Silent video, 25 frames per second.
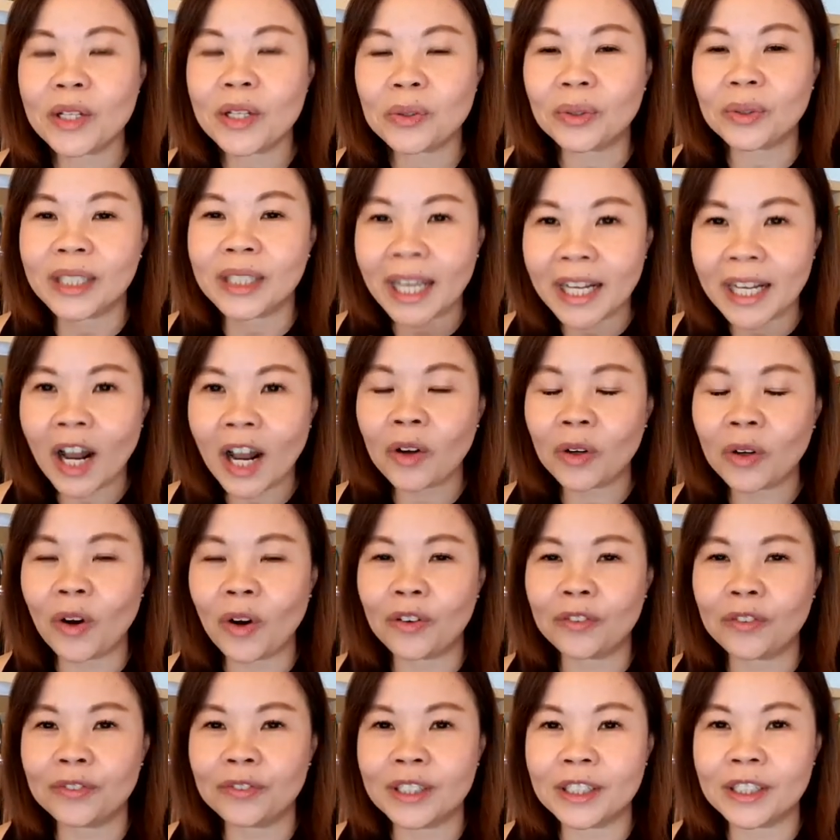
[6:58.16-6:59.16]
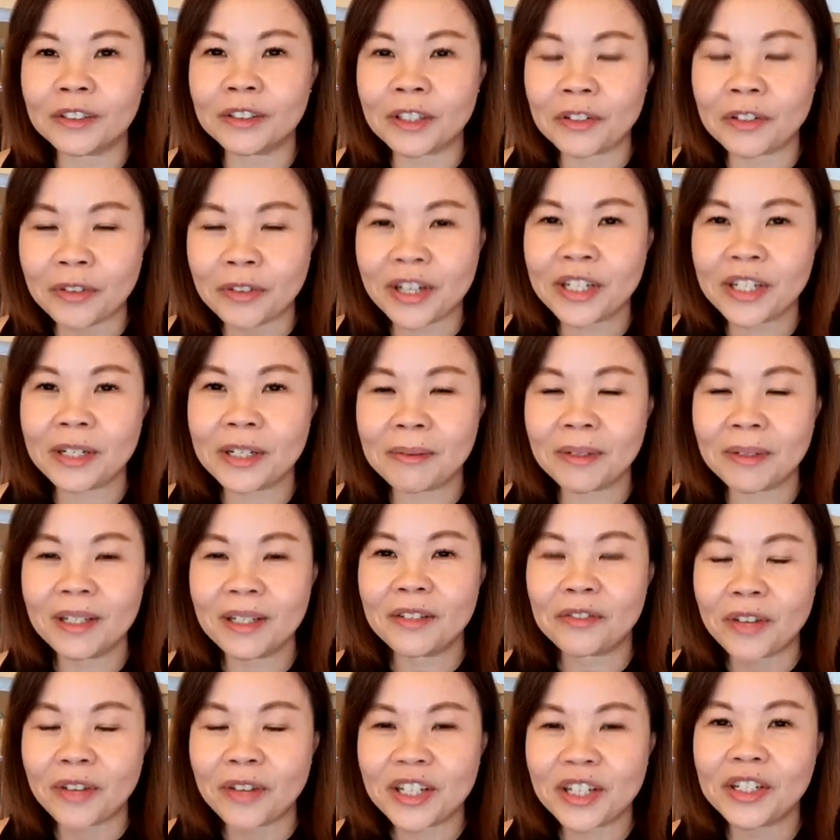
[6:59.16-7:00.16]
to get out of the
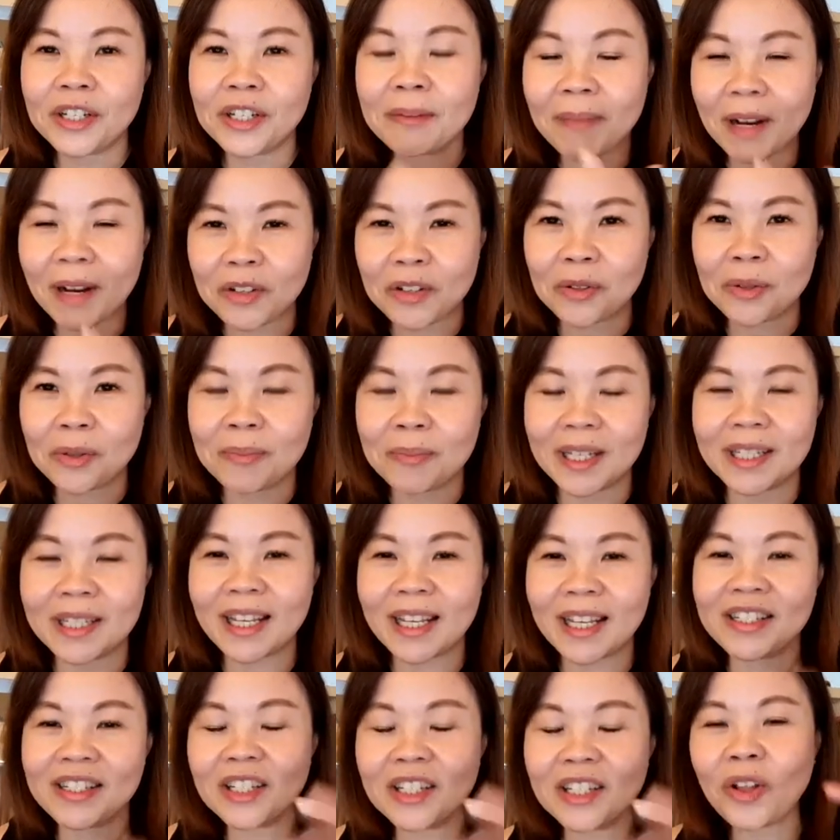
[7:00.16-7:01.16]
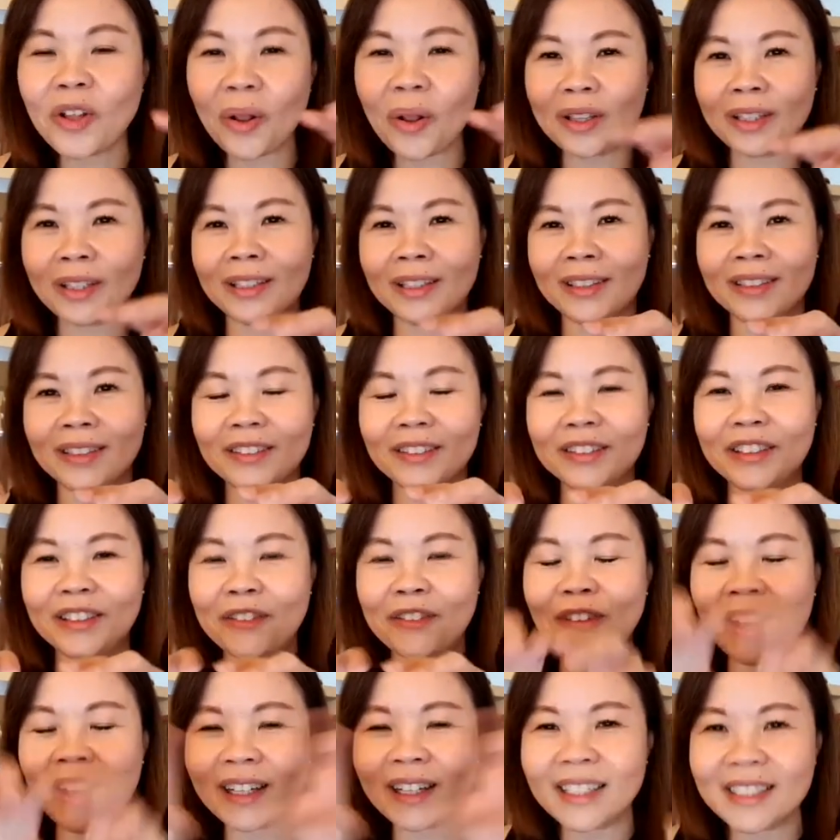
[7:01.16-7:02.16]
reishi mushroom is actually not
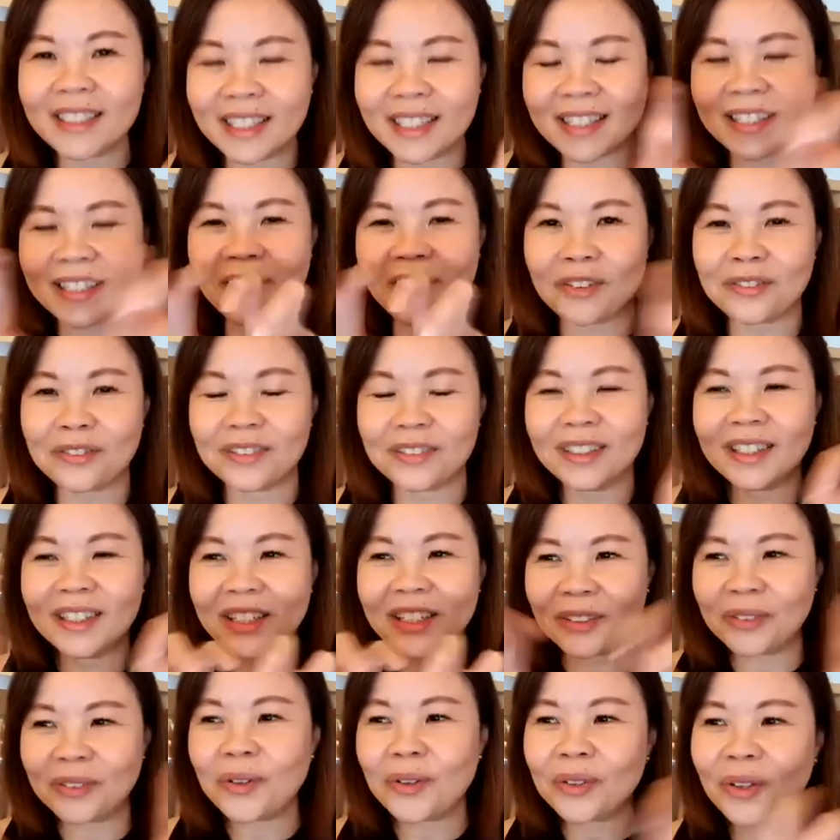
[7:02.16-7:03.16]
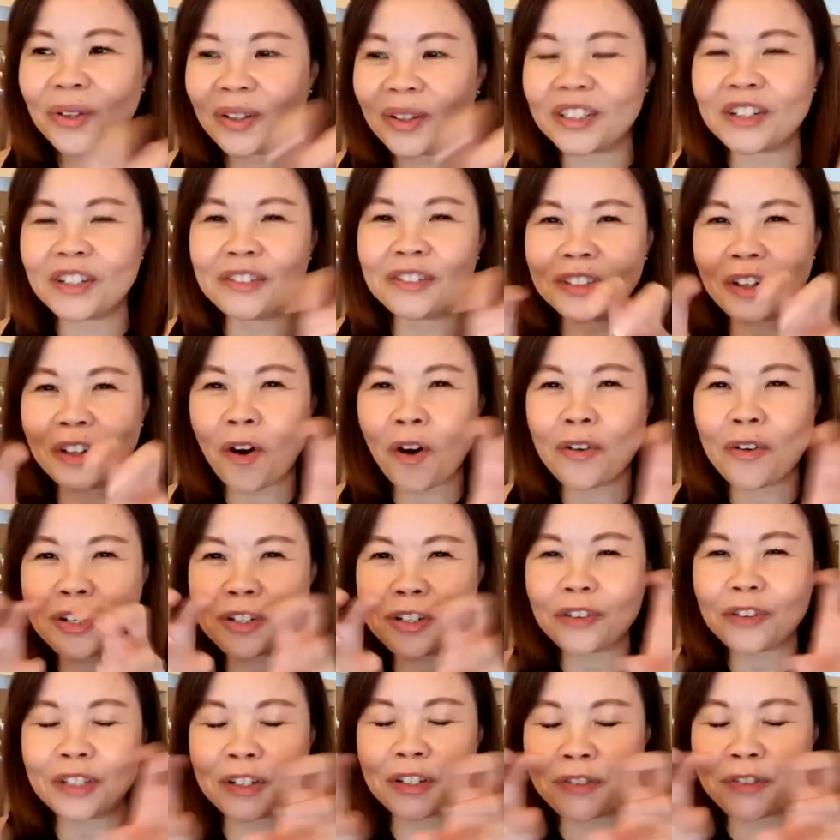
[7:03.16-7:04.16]
the fungus itself. You know, not the
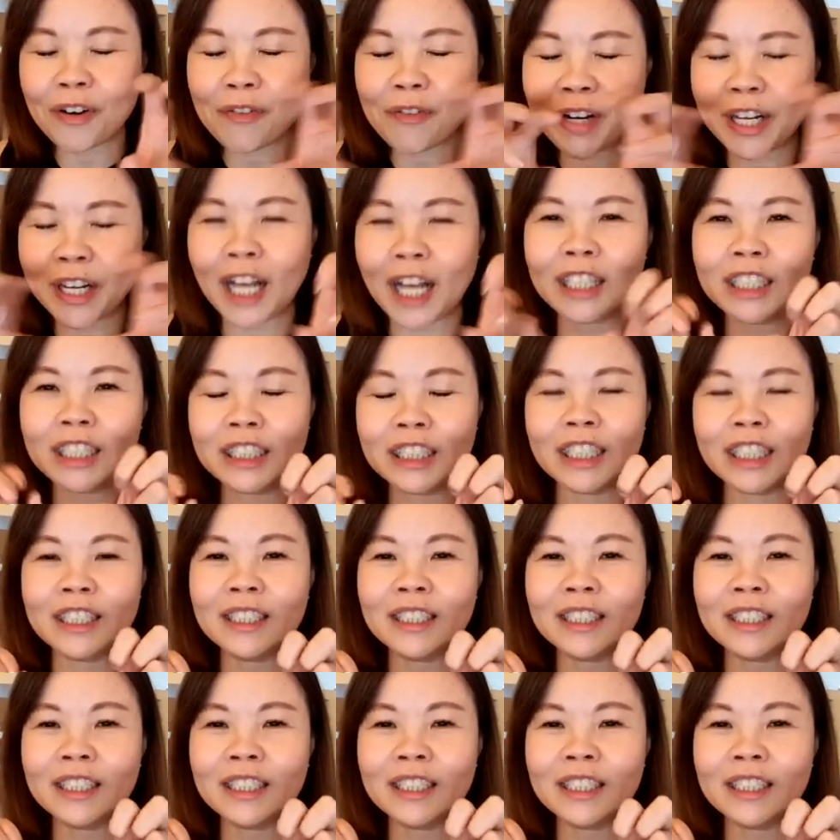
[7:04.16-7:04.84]
orange, the red color